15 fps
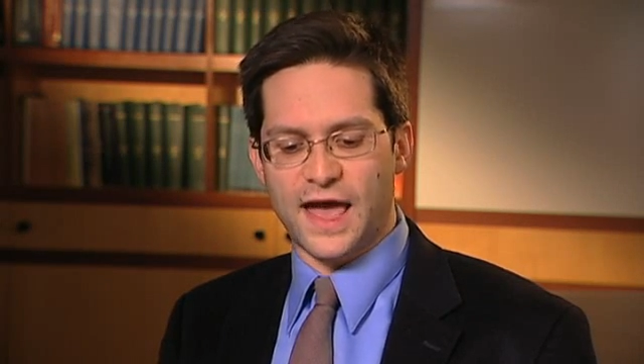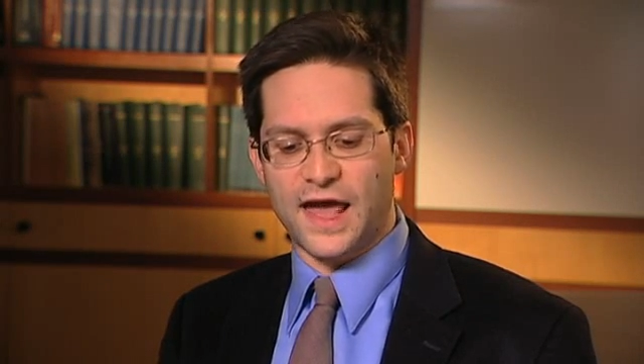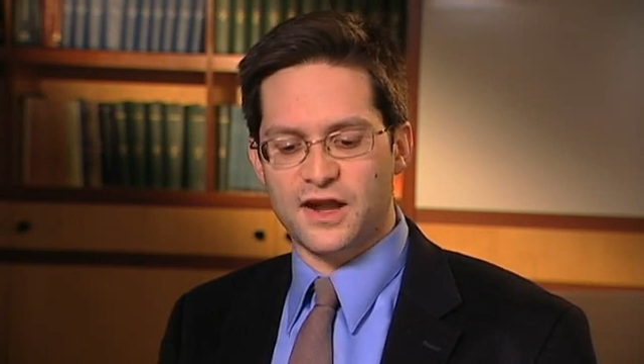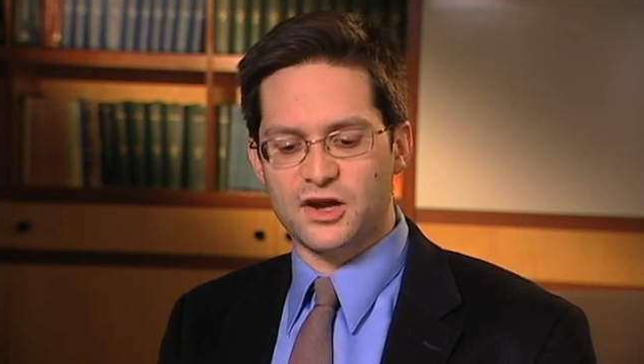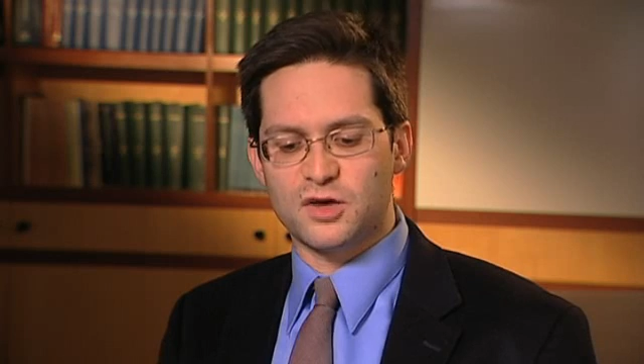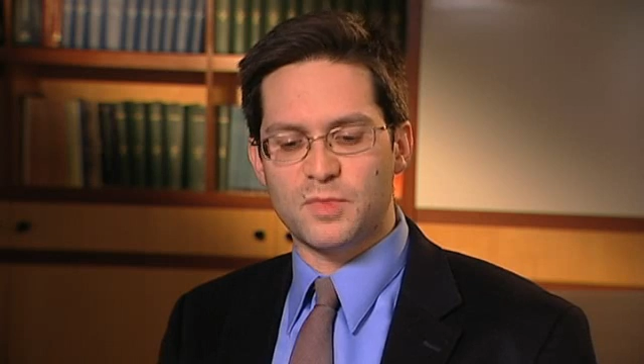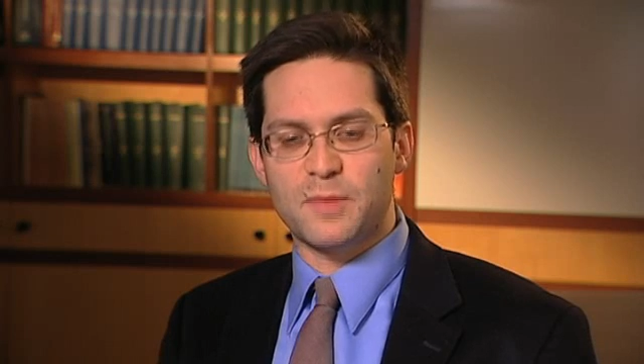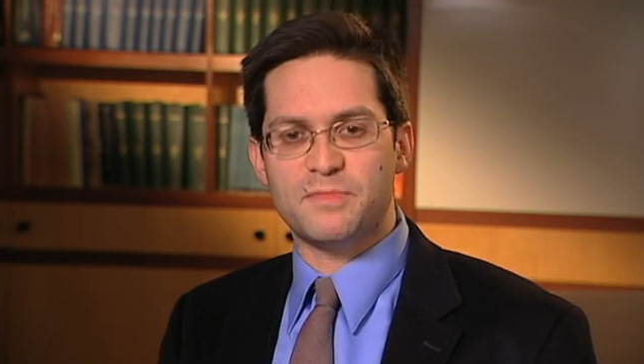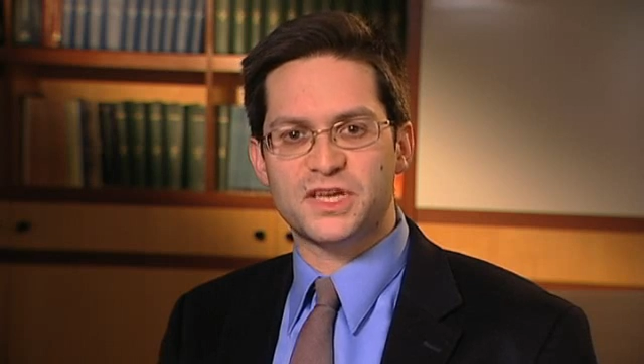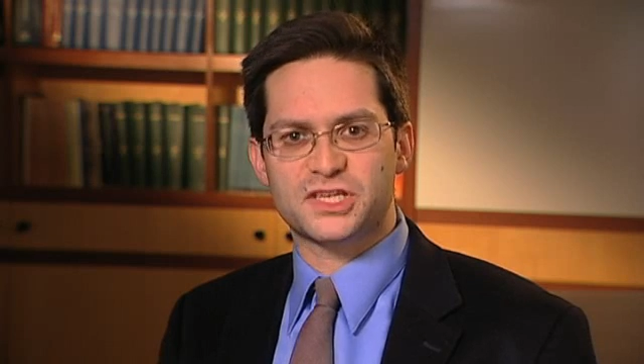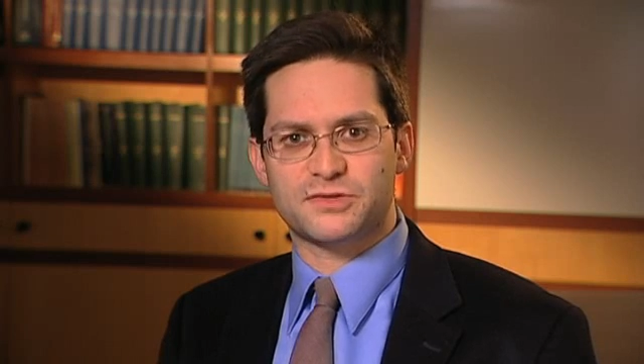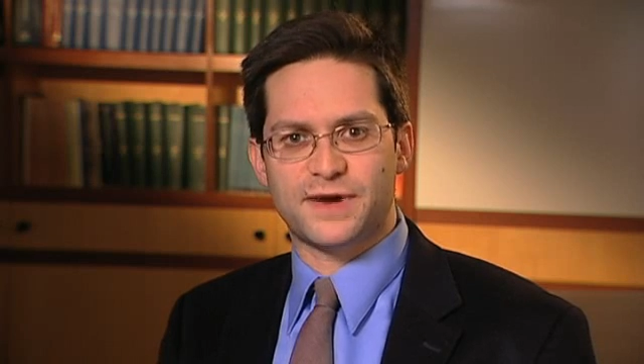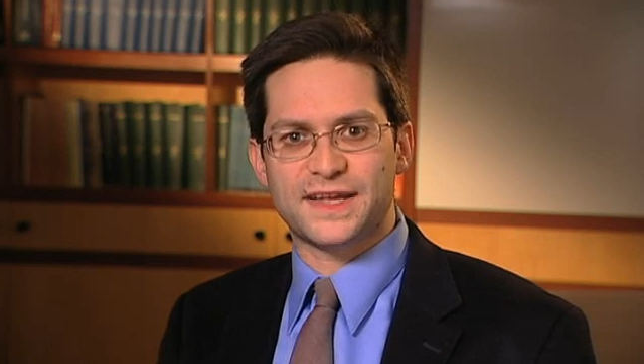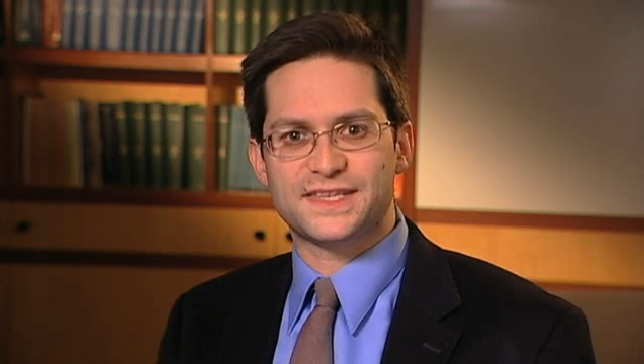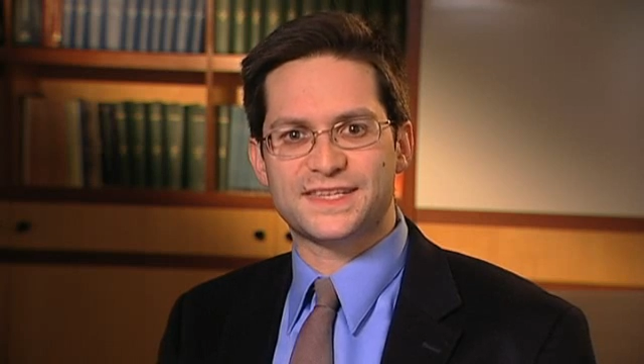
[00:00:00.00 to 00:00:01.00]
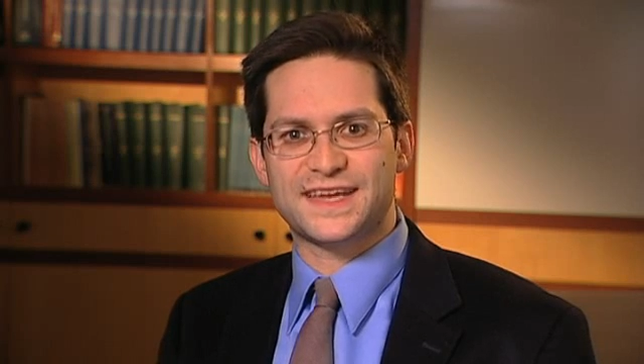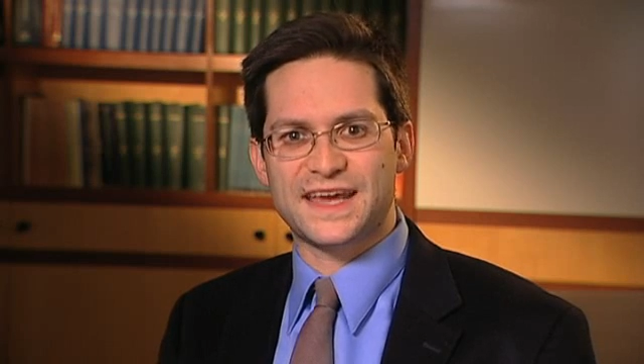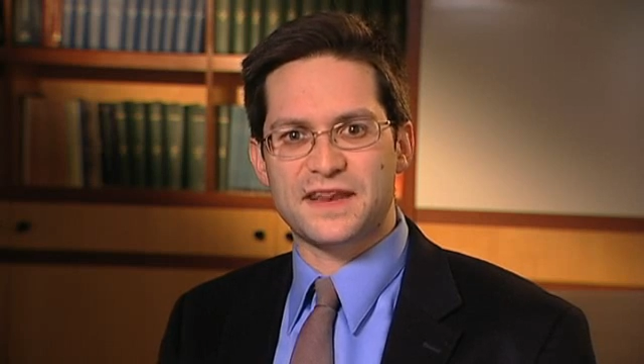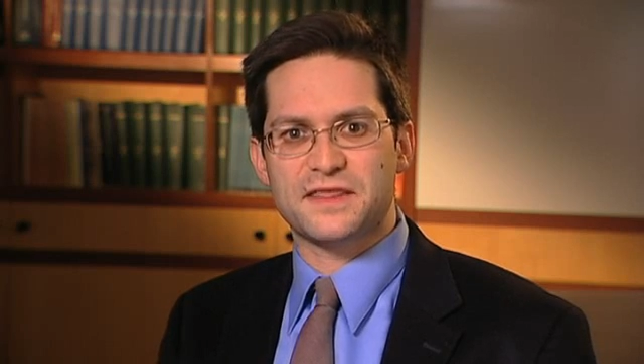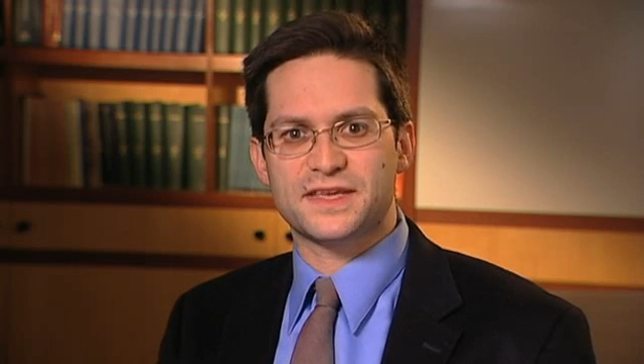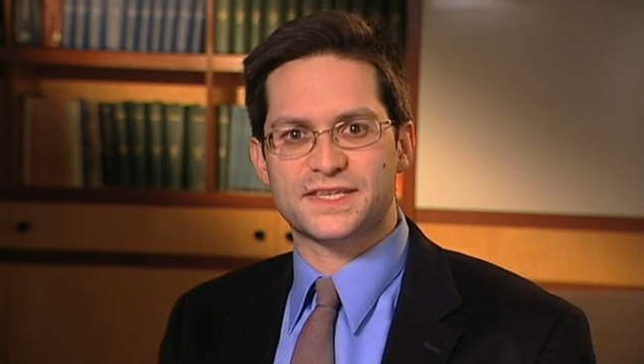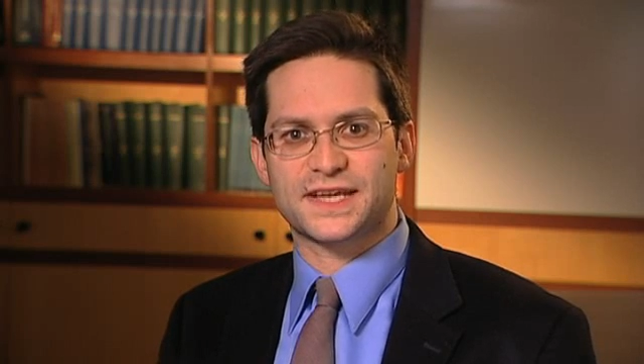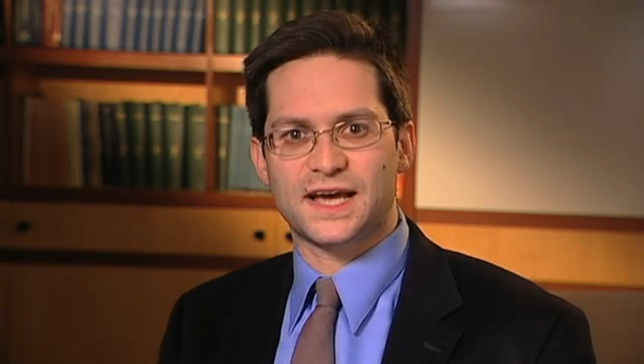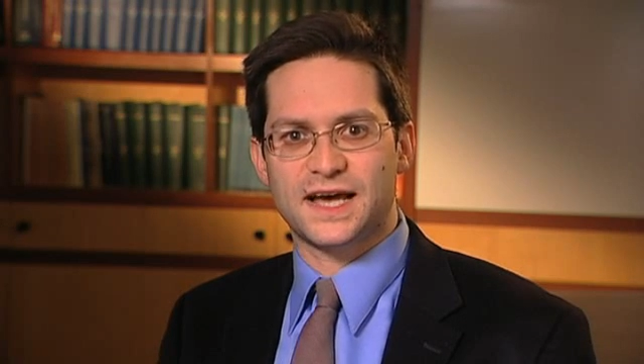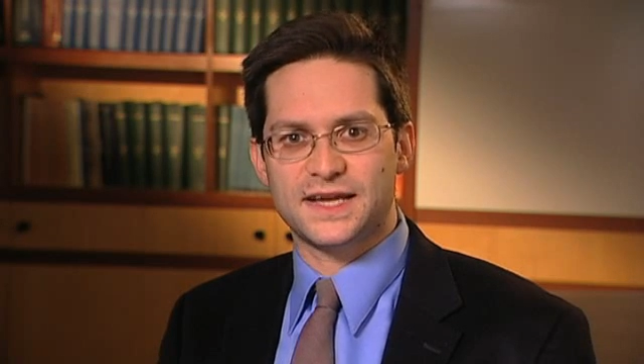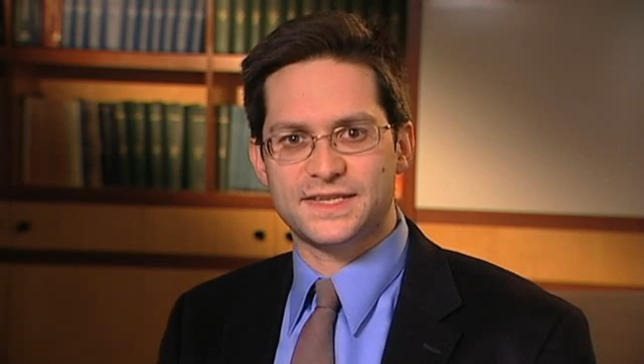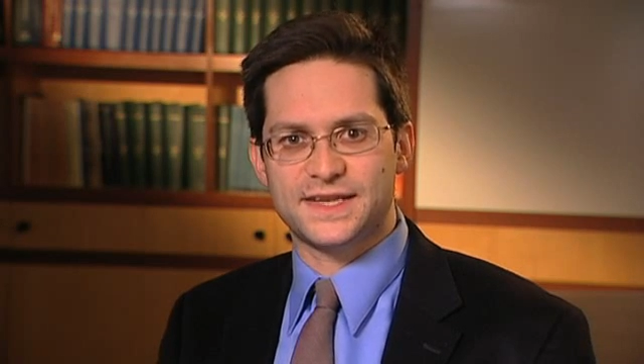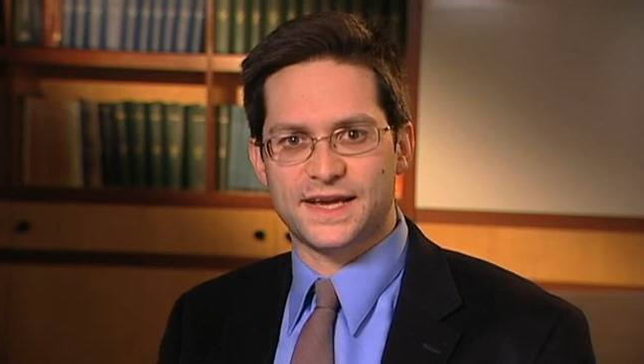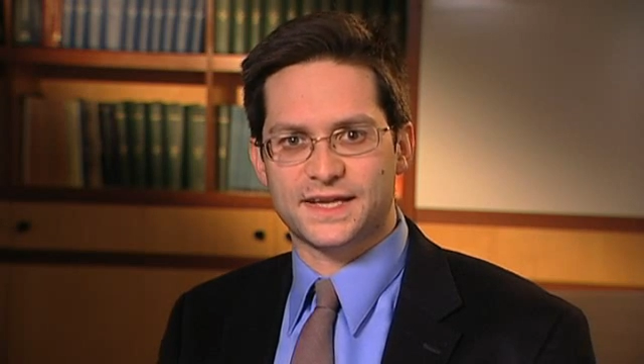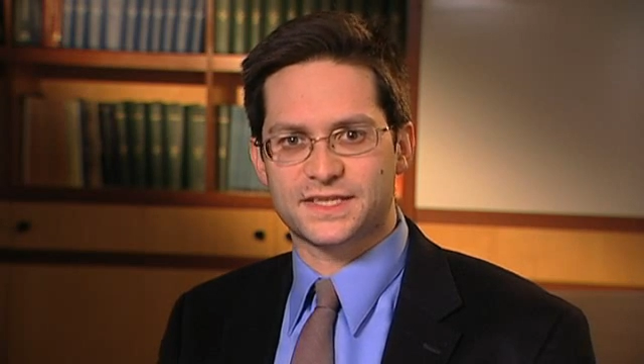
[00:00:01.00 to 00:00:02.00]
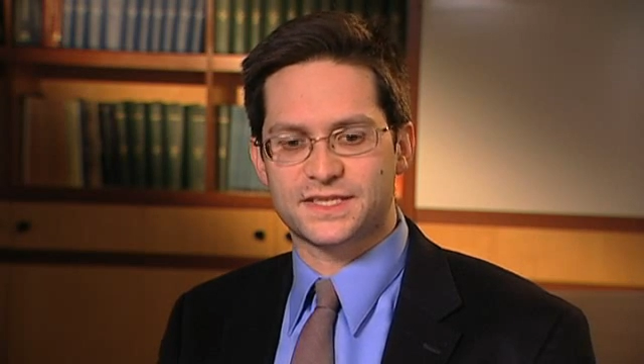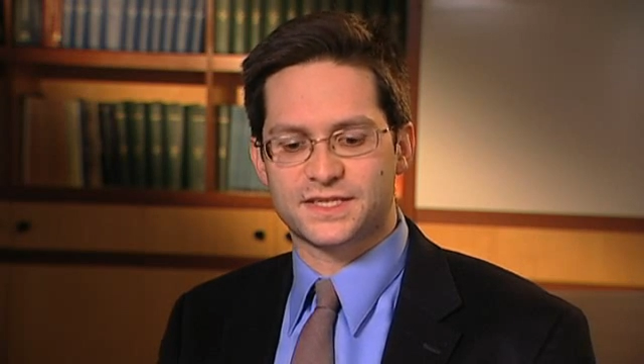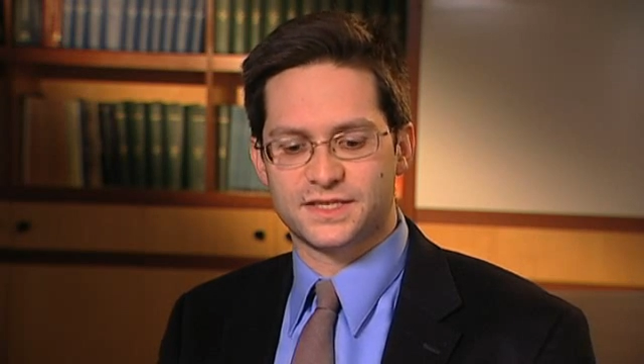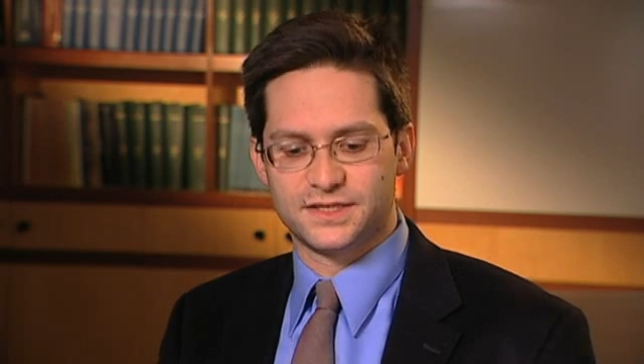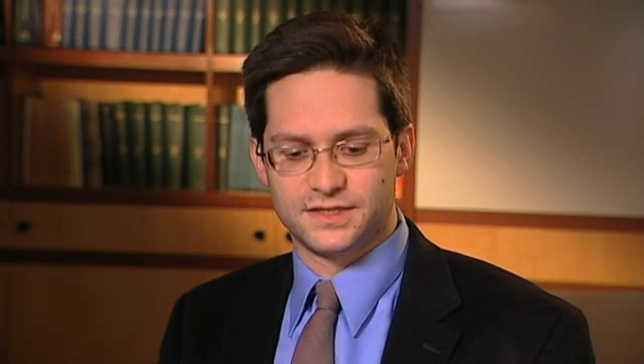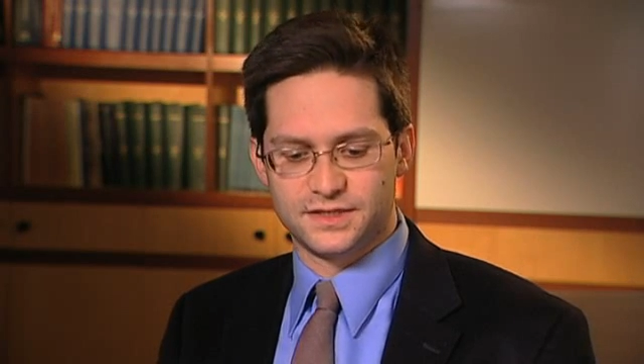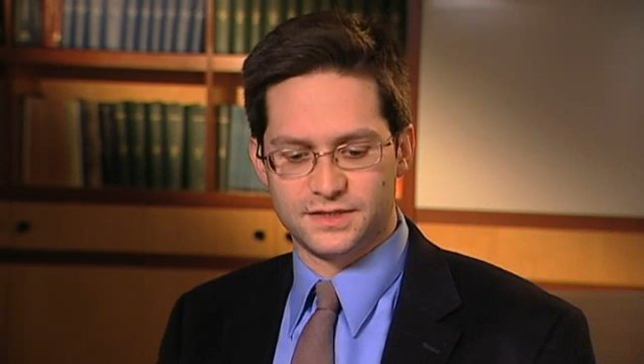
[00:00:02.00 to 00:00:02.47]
adenoma miss rates in this context.